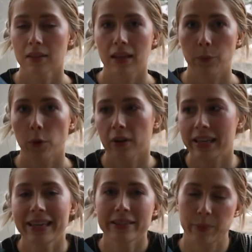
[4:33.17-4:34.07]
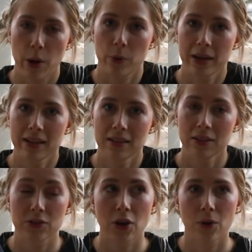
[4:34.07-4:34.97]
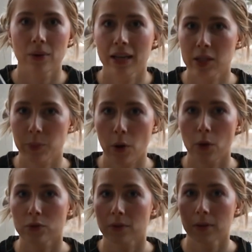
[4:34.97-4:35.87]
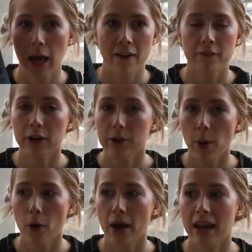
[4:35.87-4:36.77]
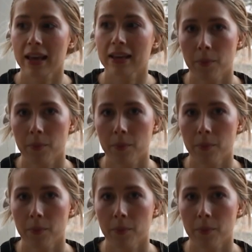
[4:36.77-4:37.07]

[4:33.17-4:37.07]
well, he is a poet, so his prose, very poetic.